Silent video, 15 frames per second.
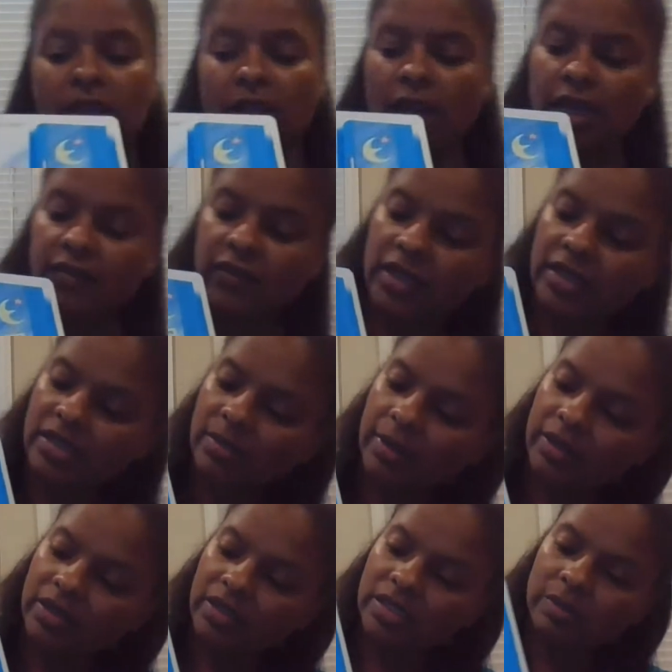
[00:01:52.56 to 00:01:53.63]
really kind of nice
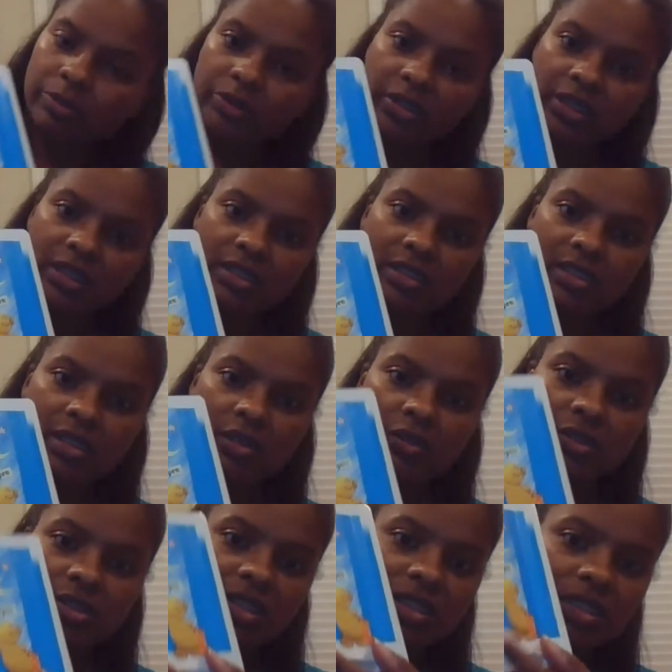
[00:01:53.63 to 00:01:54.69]
about this book is
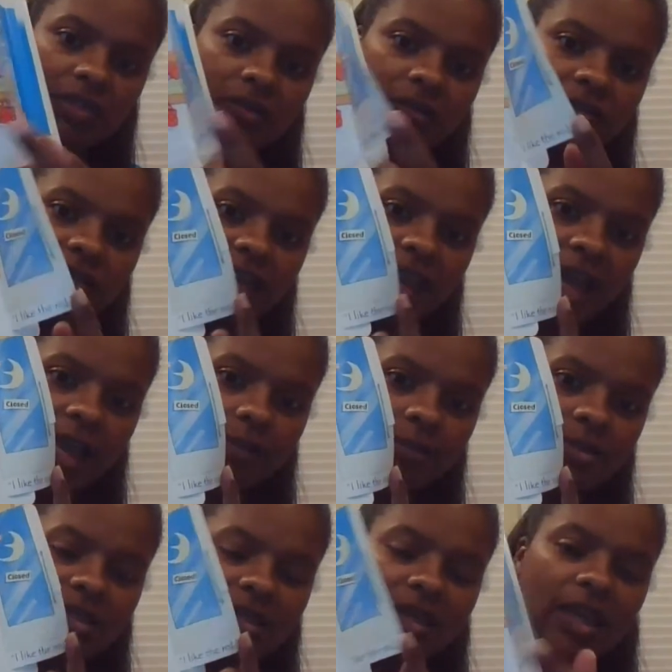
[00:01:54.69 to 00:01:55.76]
there's these little
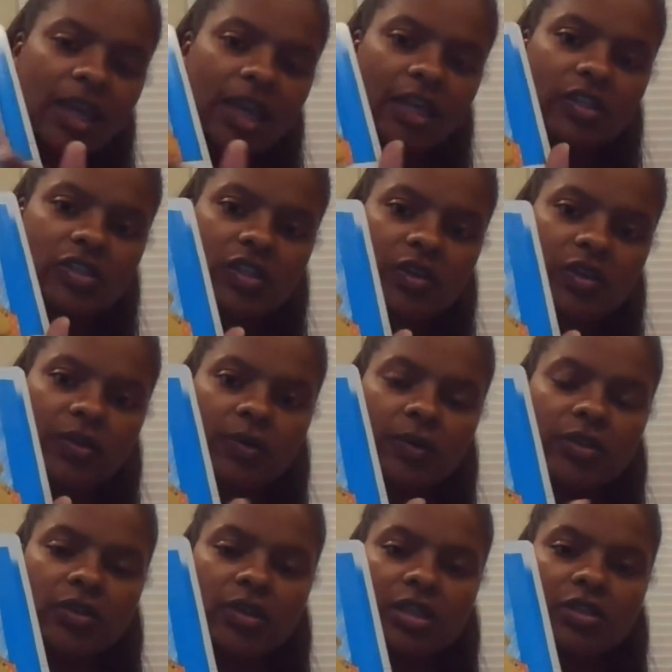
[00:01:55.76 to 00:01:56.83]
flaps, and so
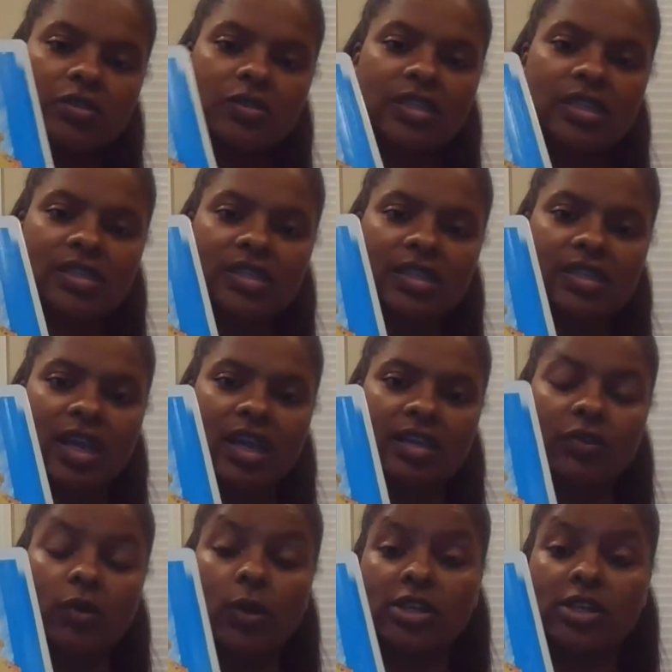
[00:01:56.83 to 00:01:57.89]
you can use these as
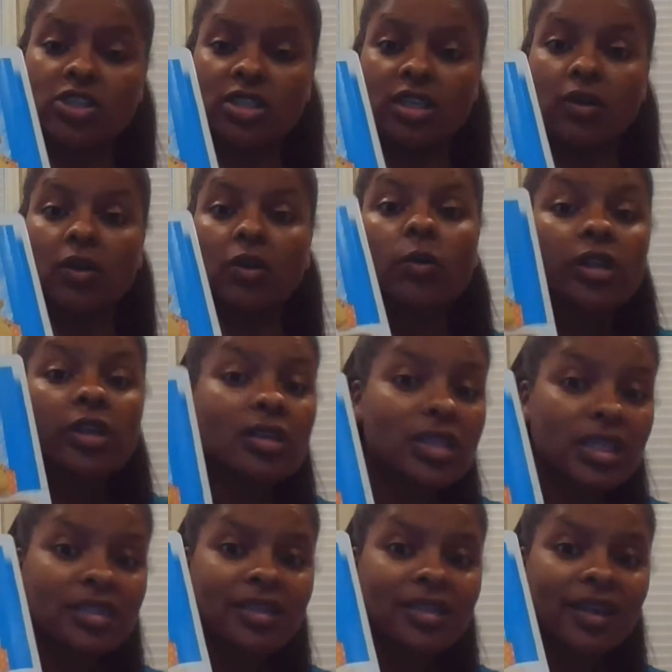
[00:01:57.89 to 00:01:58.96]
kind of questioning. Oh, what do you
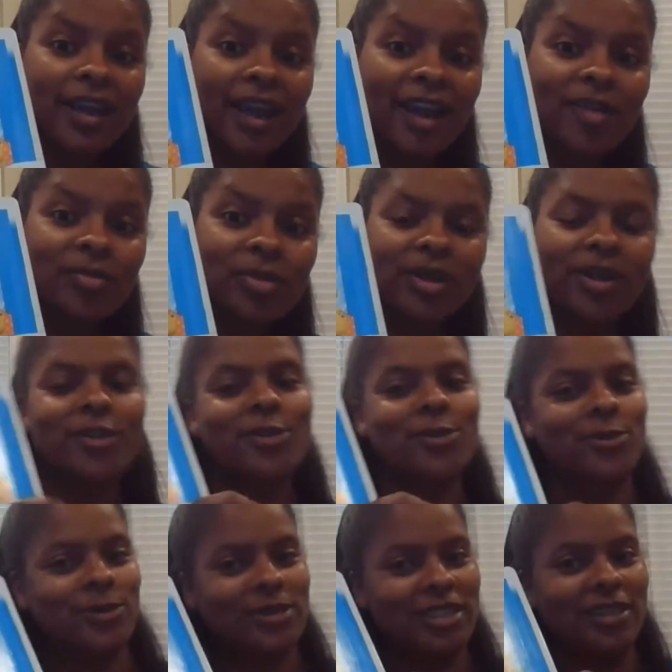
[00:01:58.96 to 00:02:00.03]
think is going to happen?
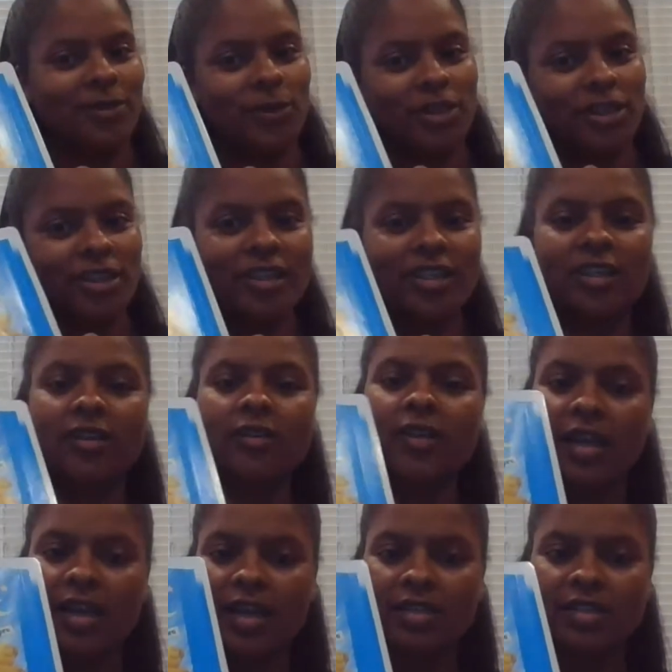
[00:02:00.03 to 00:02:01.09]
Oh, did it work? You know,
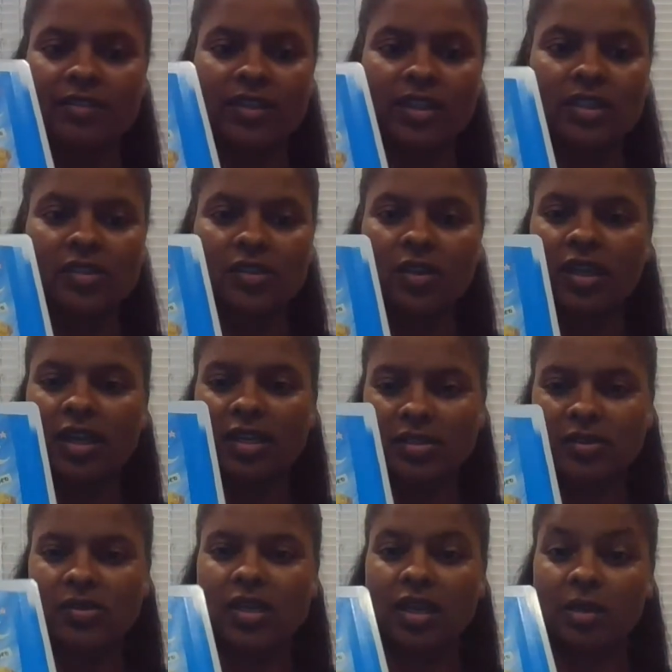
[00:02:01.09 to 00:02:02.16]
that kind of thing. So you can
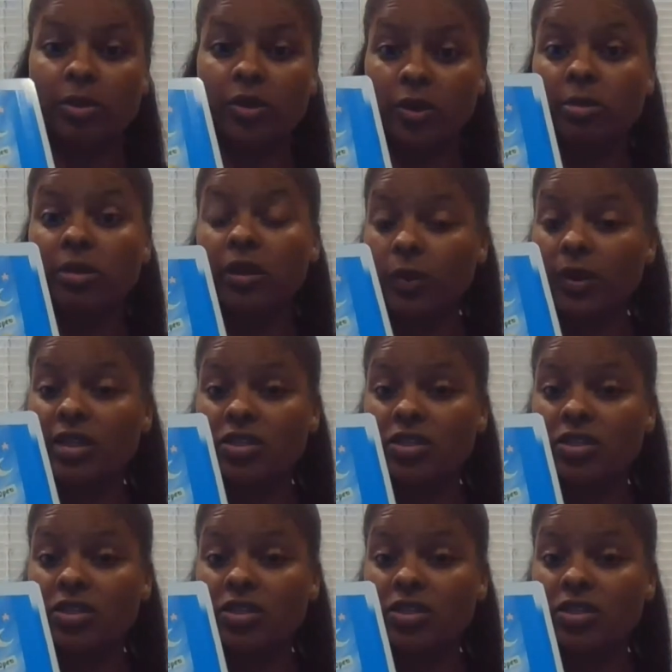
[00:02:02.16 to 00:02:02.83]
ask those kind of probing